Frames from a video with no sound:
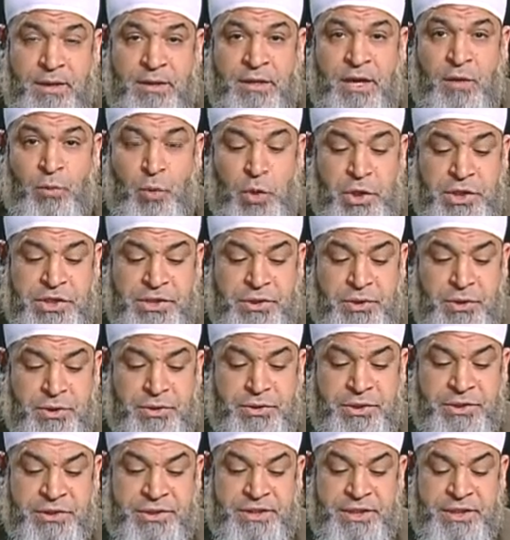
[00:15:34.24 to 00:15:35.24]
the word
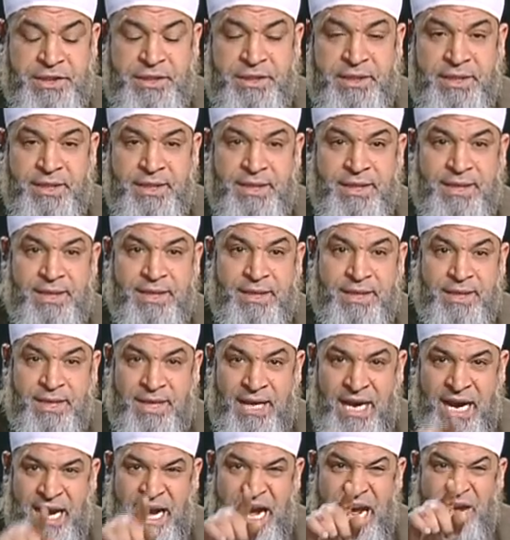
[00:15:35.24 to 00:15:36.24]
certainty.
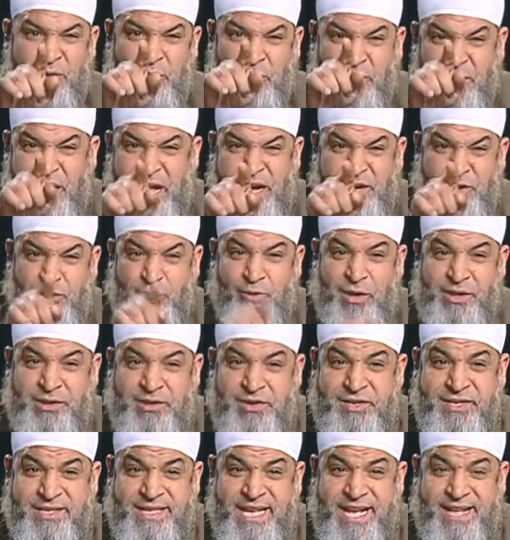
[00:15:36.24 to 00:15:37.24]
I would like you to
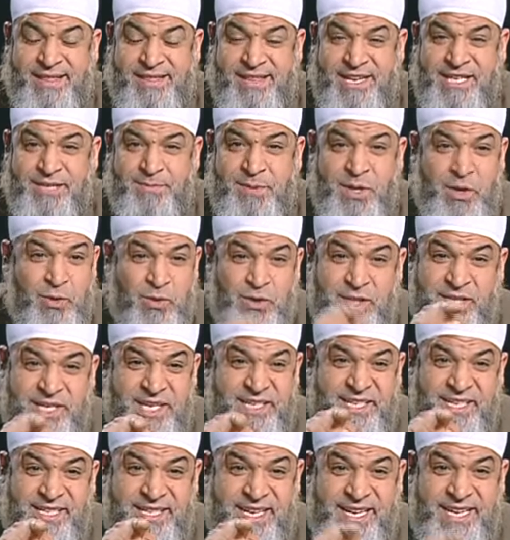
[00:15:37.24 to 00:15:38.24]
understand this because
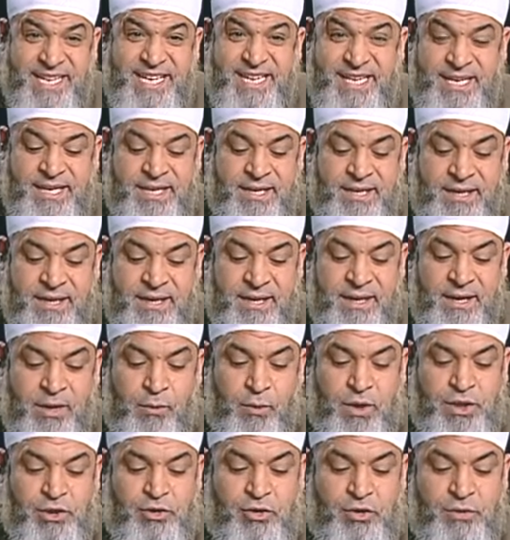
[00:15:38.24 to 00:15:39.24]
this is a key.
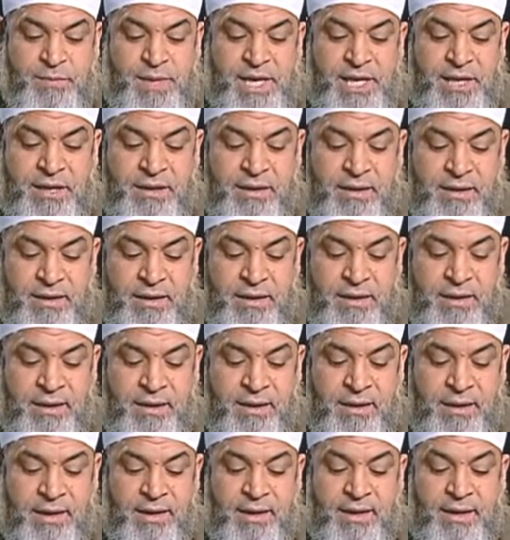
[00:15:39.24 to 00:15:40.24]
What do you mean?
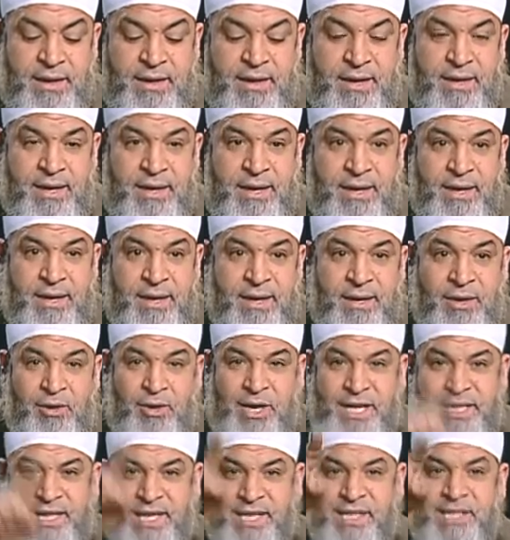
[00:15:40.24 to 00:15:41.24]

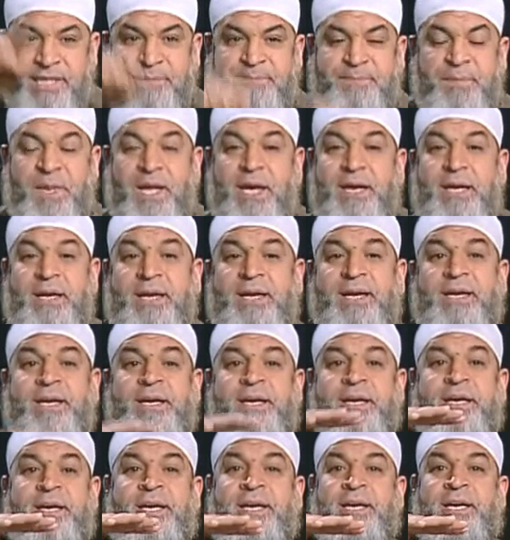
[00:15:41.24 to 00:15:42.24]
Look at this.
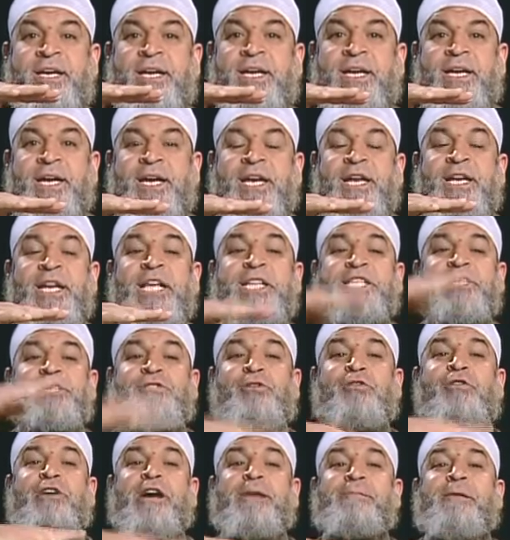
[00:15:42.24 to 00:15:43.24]
Let's
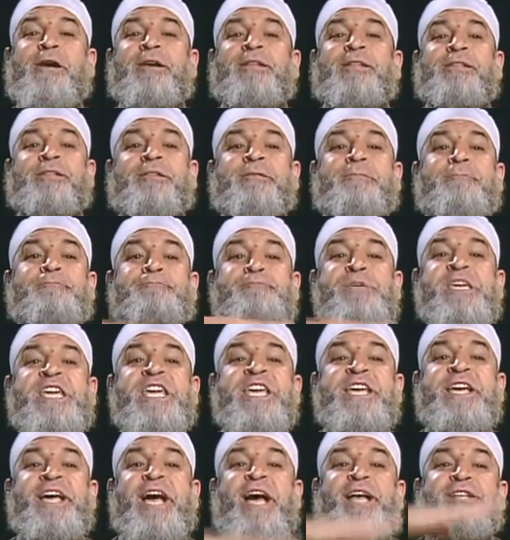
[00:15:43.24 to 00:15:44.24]
talk about
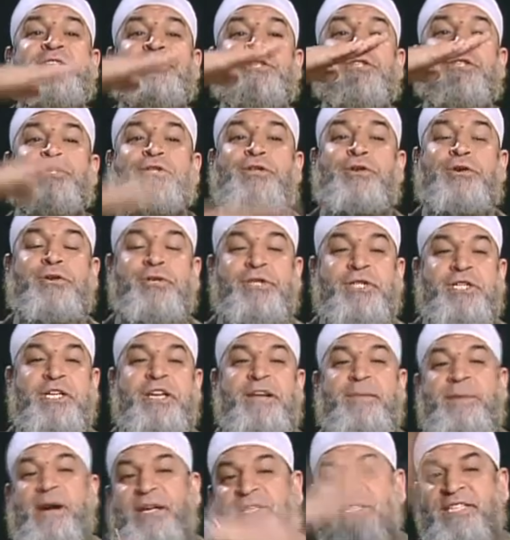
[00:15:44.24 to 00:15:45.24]
being
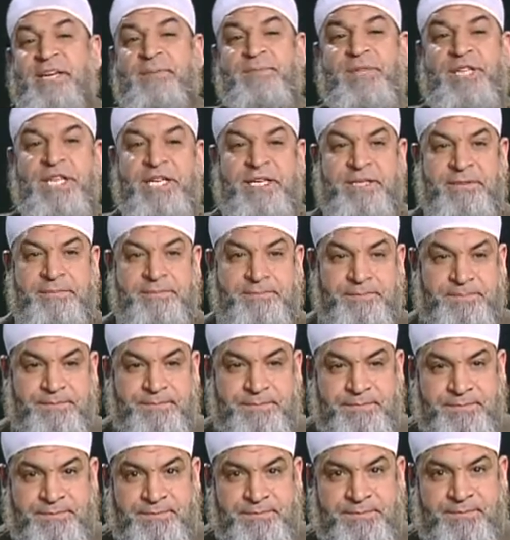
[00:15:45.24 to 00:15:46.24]
uncertain about something.
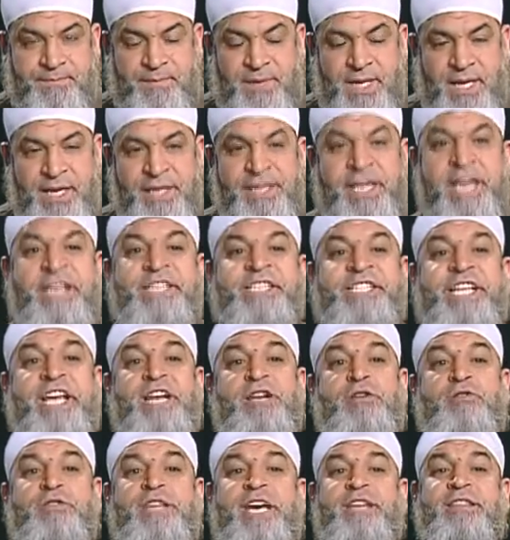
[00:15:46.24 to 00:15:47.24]
They
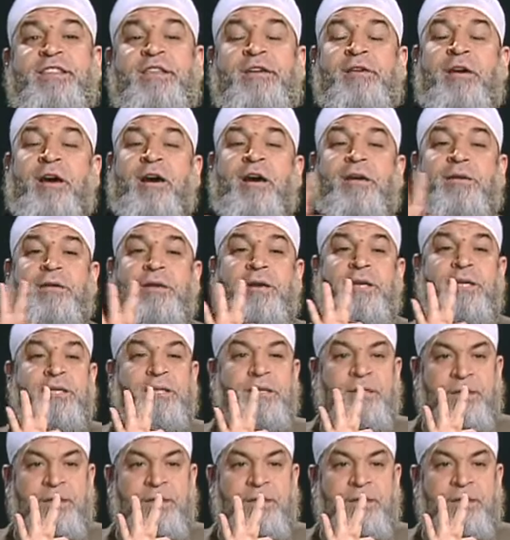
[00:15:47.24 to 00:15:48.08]
tell you that there are